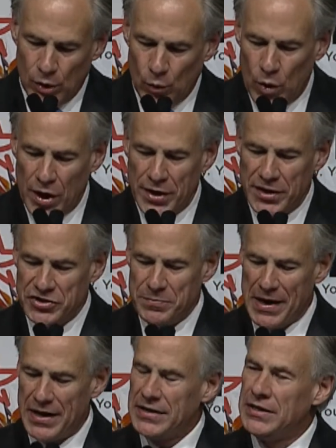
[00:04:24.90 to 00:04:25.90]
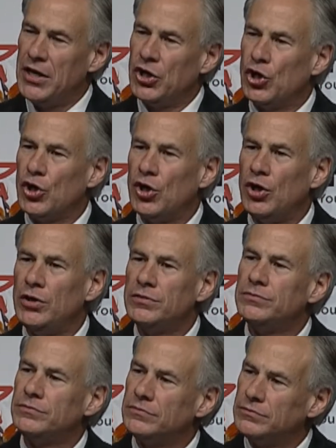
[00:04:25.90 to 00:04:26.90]
One is about a young girl
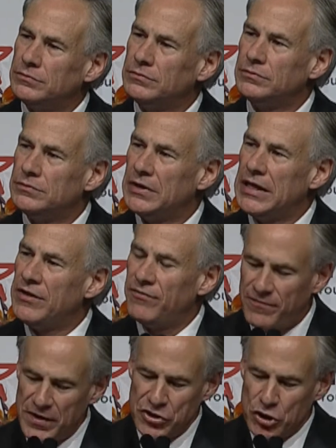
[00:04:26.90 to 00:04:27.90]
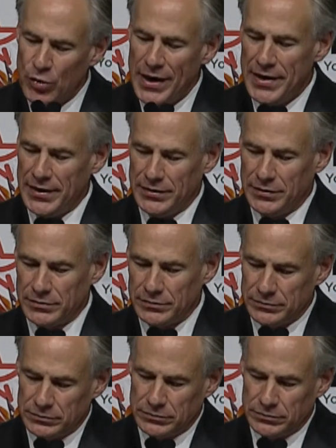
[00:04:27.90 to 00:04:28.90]
in 5th grade,
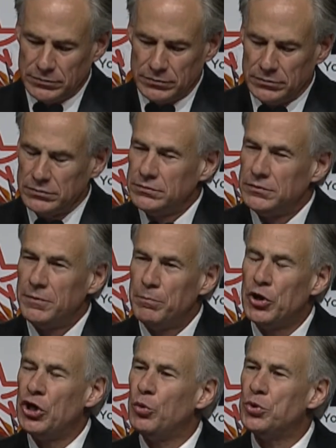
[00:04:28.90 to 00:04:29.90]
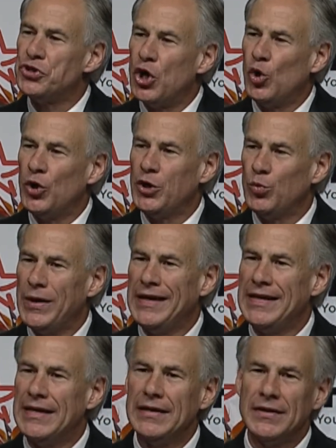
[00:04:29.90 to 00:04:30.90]
but who was only
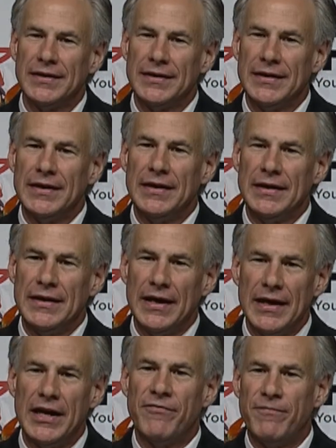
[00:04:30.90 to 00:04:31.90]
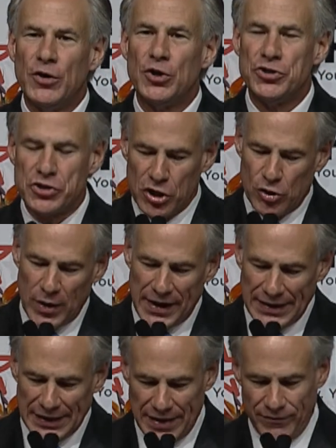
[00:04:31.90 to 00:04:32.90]
reading at a 1st
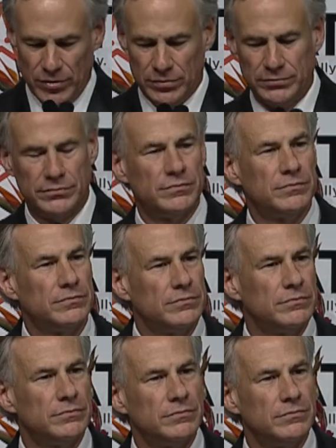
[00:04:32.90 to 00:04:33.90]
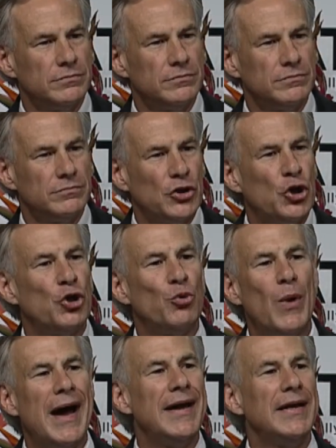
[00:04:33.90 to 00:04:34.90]
grade level. Her
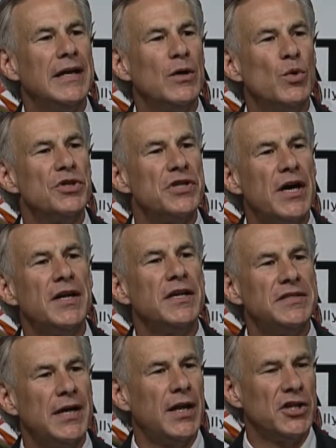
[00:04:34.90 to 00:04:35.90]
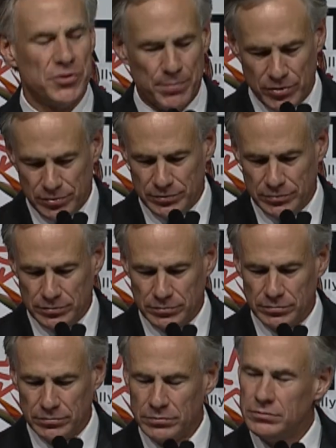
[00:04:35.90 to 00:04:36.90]
writing was unintelligible,
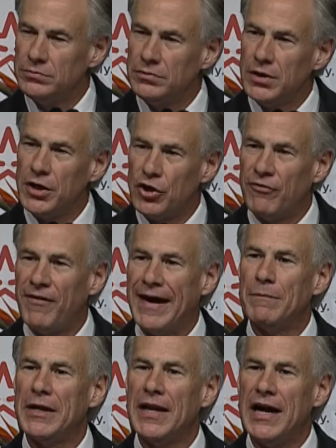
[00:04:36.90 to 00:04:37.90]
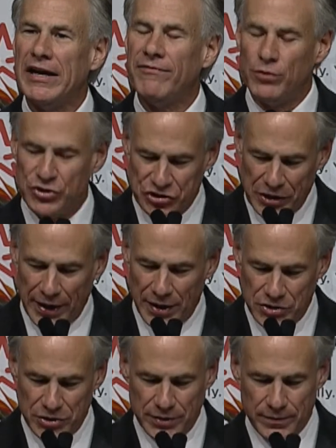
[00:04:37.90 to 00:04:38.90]
and her family life was
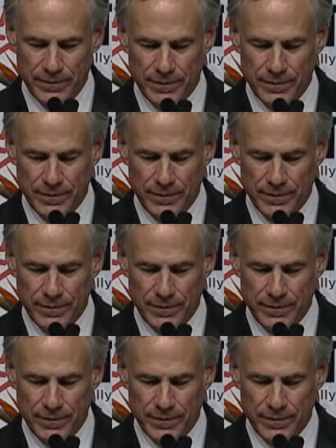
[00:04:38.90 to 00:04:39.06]
challenging.